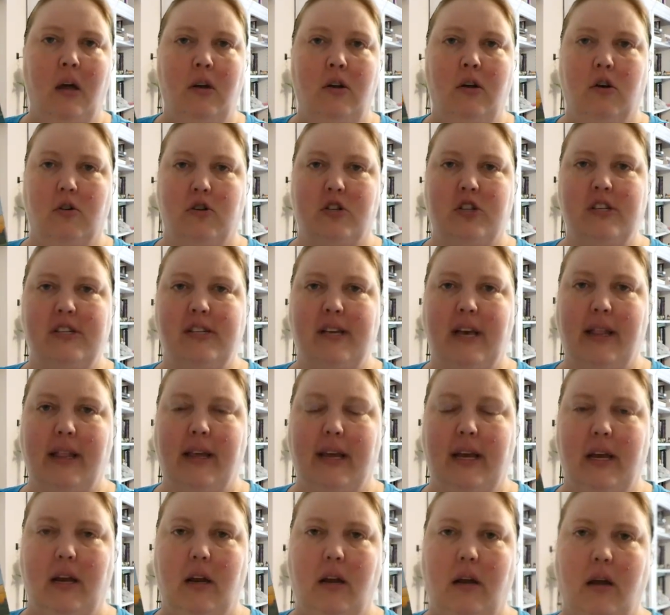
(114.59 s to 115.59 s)
No, she's
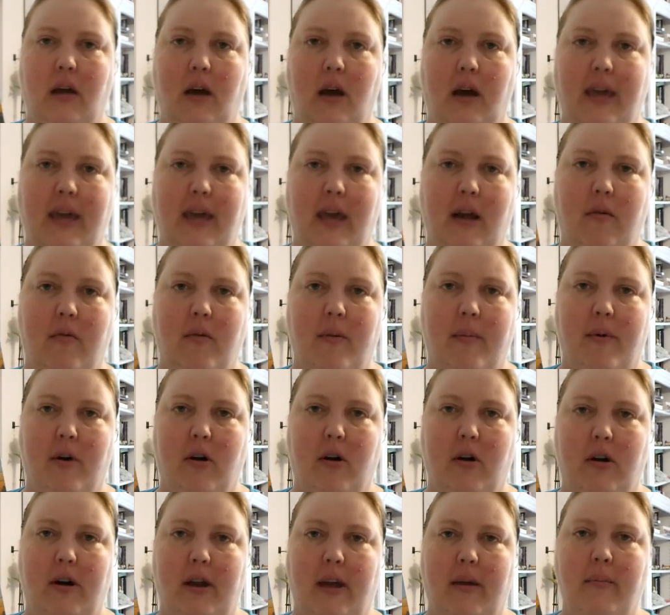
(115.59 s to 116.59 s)
Eileen. I can't remember
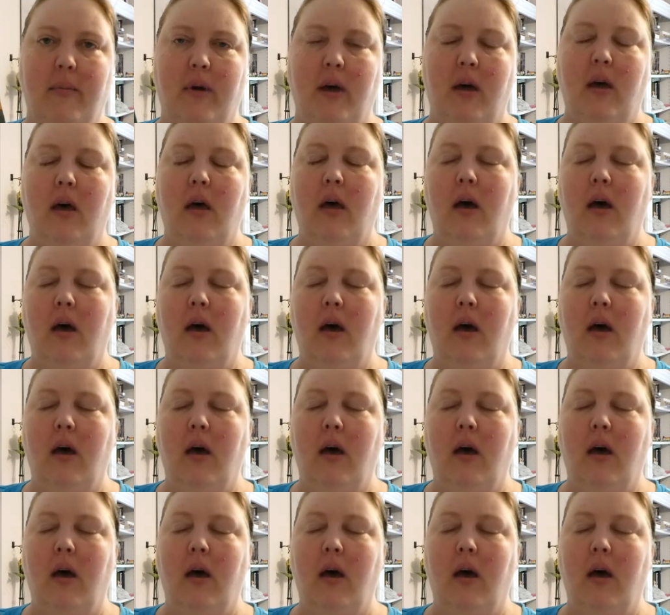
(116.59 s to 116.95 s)
her name.